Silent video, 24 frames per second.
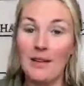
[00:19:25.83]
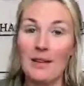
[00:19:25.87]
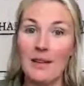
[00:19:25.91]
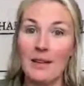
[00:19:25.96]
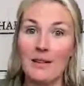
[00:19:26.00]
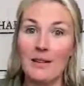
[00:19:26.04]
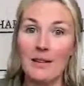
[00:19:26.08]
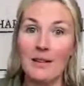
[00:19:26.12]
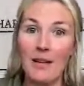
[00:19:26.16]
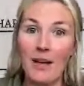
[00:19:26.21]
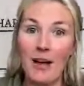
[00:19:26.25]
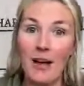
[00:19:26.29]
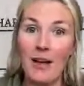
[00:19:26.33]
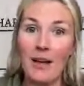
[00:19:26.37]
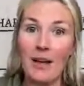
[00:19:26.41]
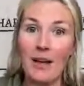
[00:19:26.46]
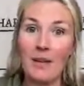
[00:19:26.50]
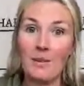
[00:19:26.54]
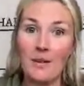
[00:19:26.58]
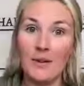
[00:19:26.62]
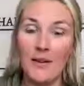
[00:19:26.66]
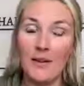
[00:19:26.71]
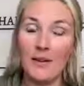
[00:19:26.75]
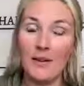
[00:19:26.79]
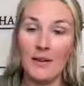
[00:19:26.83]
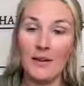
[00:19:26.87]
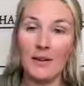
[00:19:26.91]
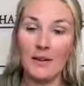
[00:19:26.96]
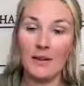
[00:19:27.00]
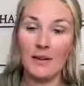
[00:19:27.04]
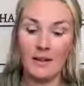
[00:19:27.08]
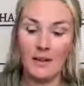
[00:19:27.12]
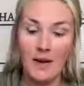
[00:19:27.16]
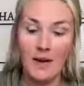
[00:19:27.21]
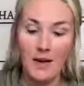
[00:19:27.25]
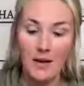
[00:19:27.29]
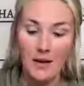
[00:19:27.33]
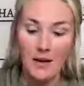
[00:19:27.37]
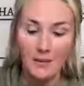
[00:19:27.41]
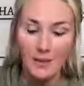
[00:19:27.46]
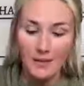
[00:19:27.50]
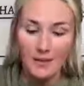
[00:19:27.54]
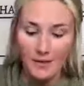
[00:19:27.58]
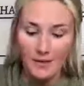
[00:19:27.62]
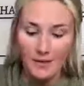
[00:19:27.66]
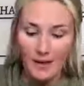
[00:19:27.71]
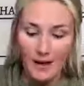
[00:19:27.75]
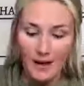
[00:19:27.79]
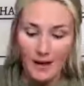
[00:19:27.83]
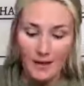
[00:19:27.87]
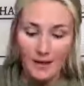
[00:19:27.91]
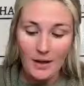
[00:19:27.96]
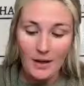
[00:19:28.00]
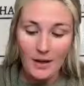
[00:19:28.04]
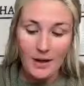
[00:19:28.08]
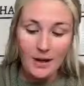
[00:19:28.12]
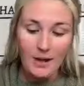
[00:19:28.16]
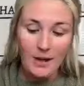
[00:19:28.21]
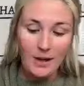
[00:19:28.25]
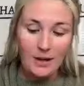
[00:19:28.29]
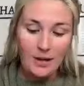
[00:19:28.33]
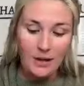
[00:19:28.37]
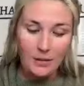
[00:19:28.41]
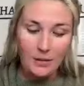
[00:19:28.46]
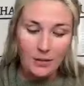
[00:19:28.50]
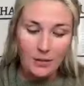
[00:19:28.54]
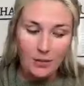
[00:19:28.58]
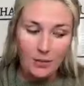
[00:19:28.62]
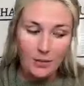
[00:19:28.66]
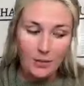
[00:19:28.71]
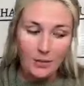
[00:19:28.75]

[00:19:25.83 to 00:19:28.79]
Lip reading: oh, I'm taking this time, setting this time aside,